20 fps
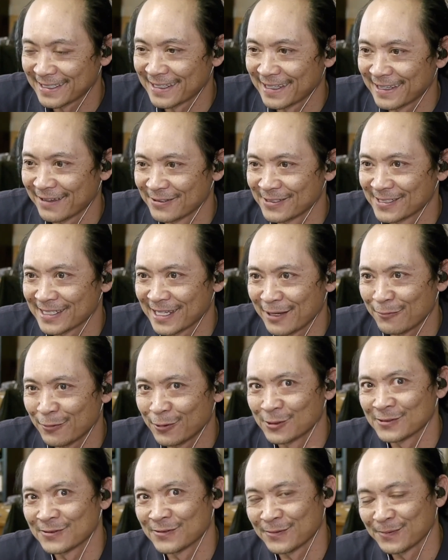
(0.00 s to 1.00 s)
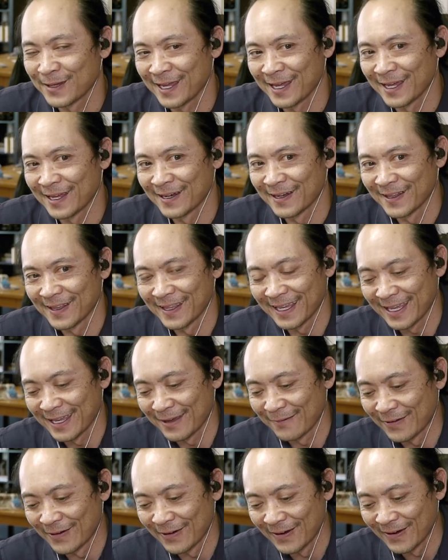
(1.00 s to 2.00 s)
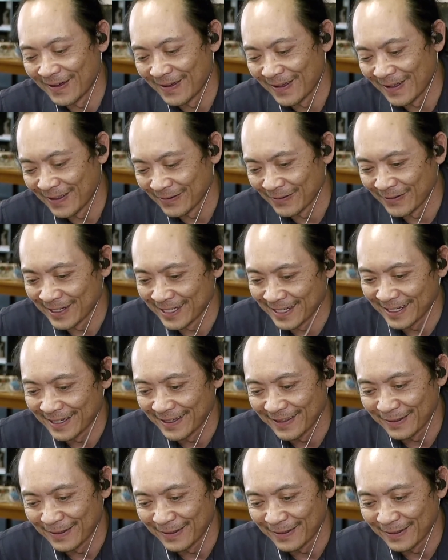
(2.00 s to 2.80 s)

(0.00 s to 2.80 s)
they were skateboarders from Canada that came all the way down.